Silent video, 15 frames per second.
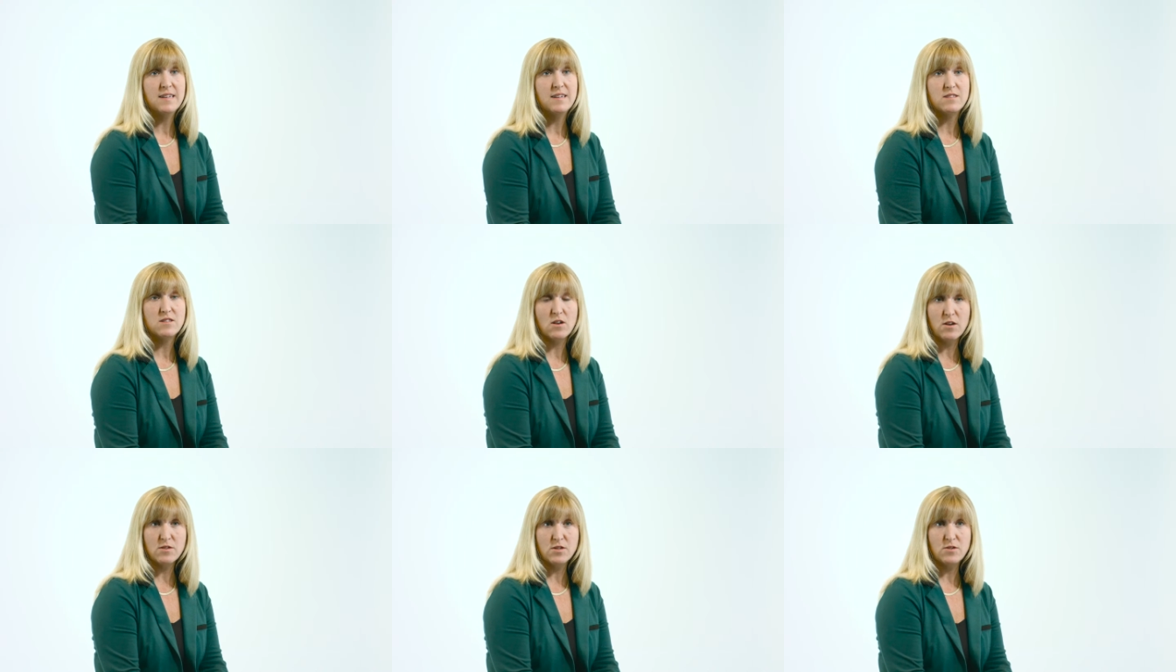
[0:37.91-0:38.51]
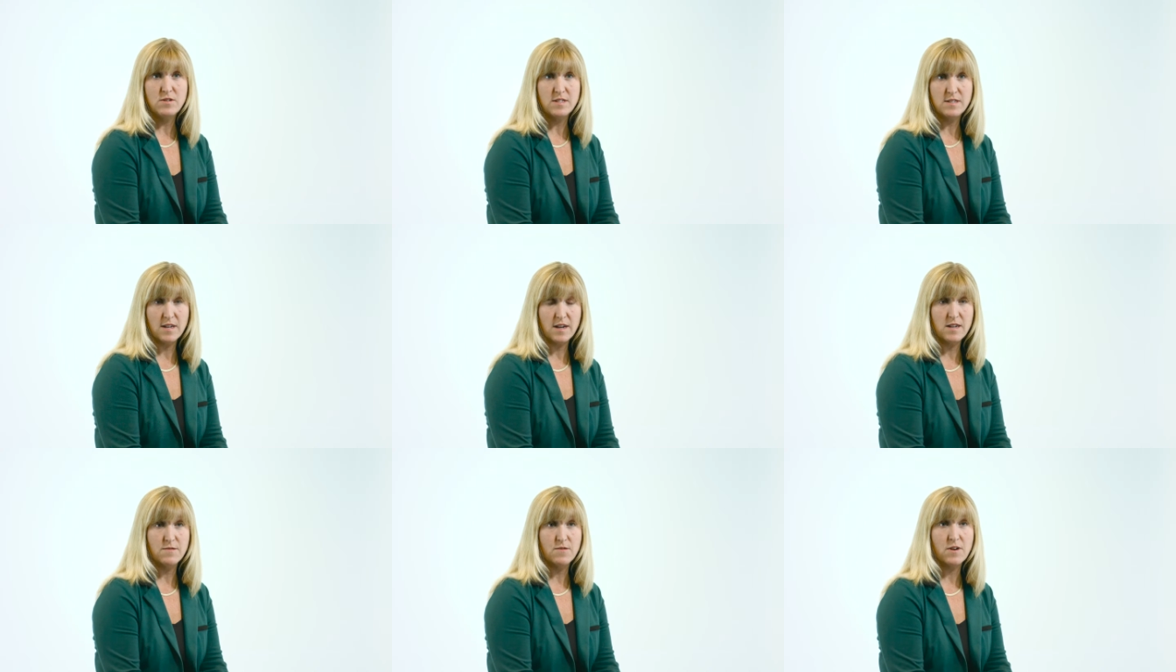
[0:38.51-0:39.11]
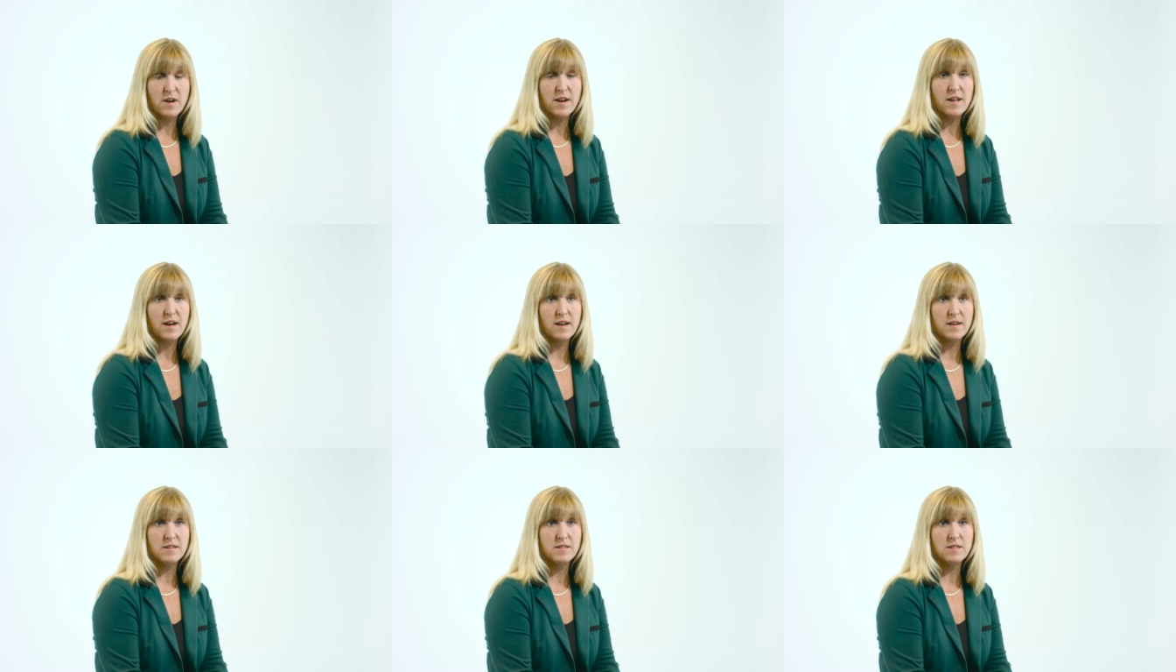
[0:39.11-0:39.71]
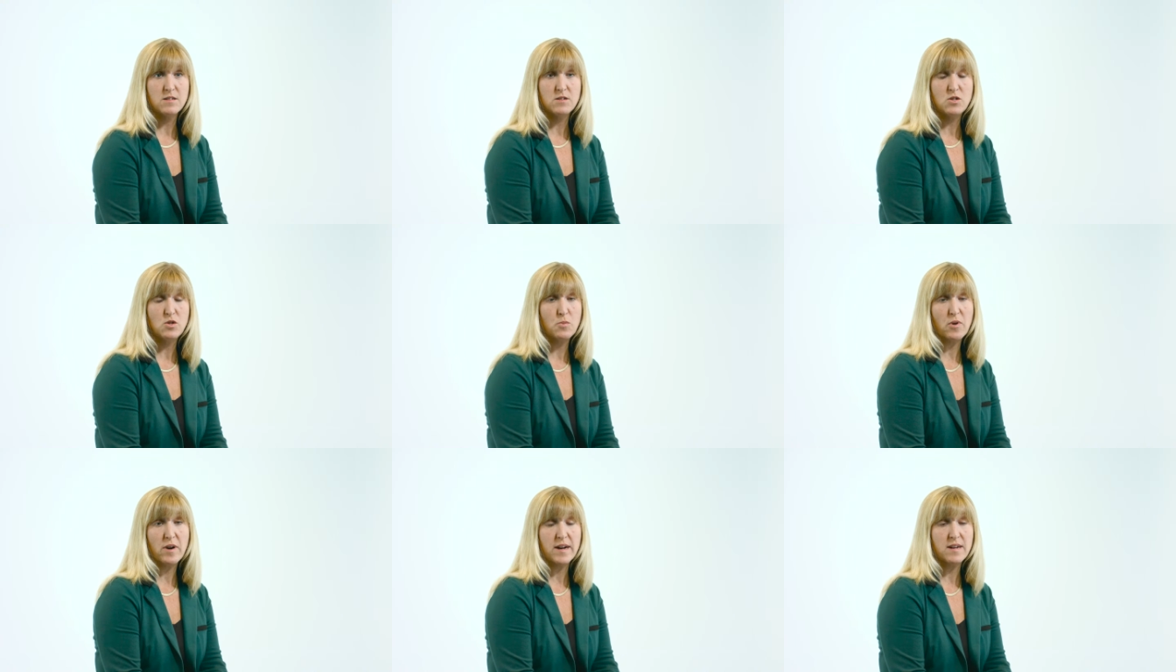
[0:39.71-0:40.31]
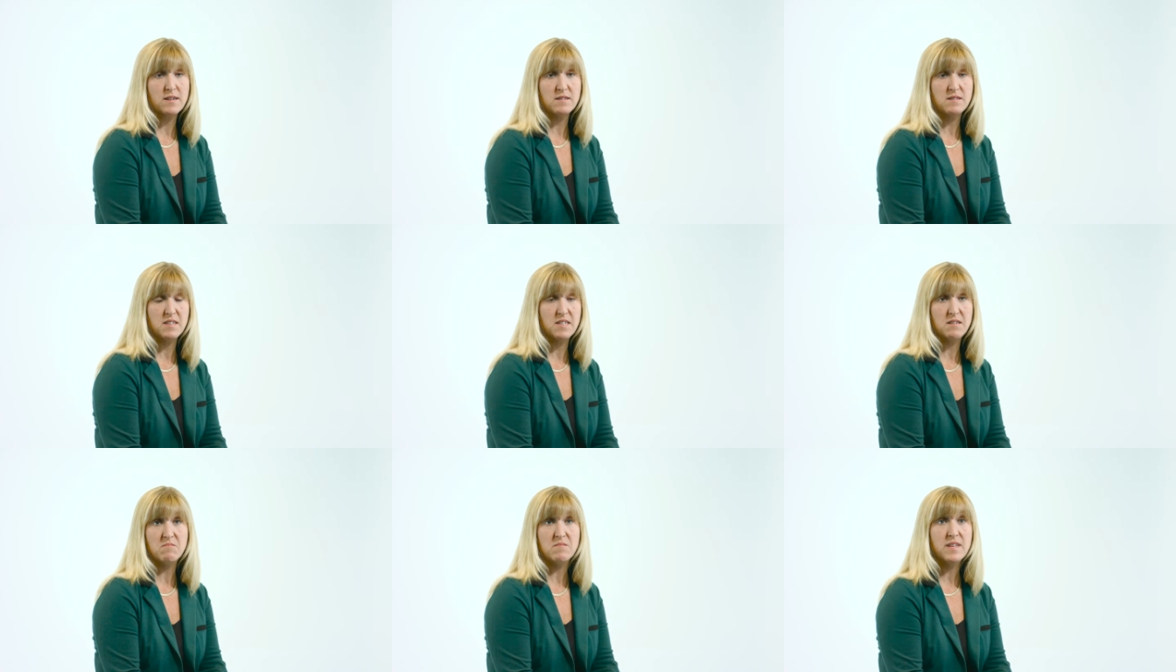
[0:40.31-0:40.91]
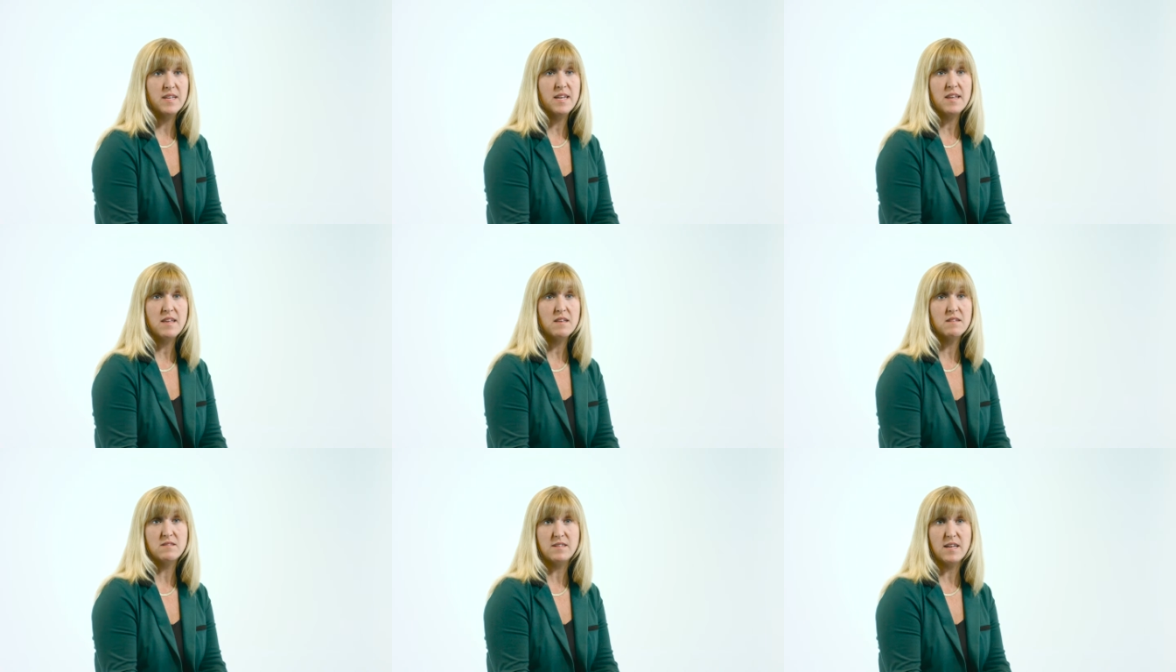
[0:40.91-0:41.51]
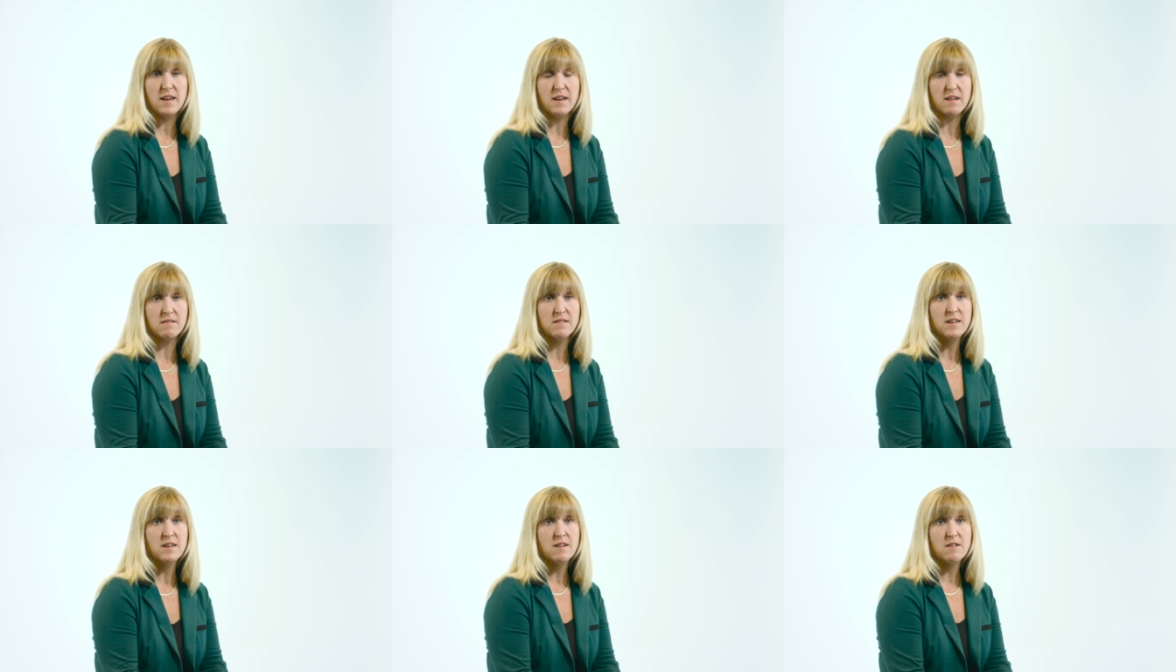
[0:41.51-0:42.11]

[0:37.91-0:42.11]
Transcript: It's also designed for audiologists who practice in any setting,